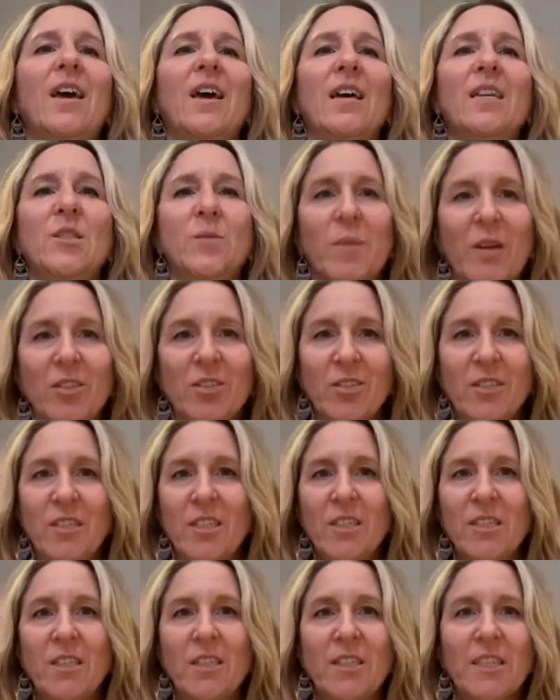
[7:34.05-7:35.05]
especially
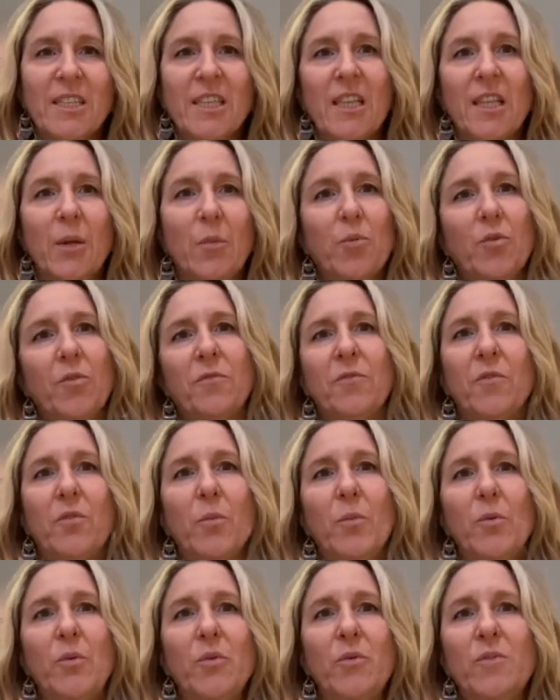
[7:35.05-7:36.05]
since it's the Libra full
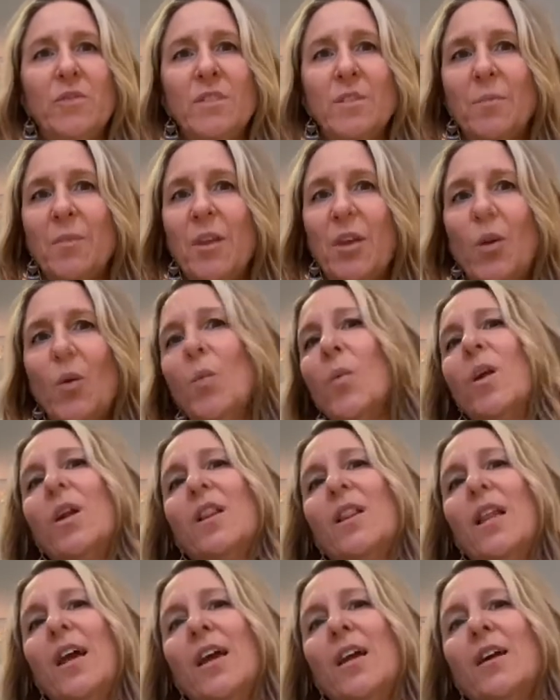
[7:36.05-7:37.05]
moon, something you want to
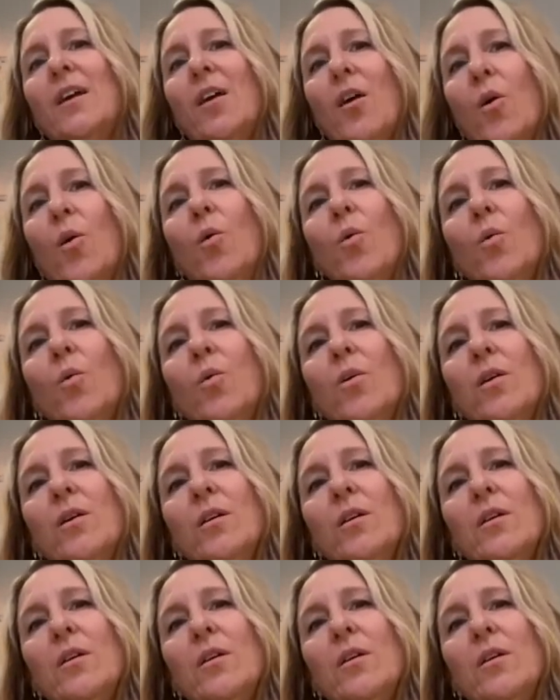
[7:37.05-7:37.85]
let go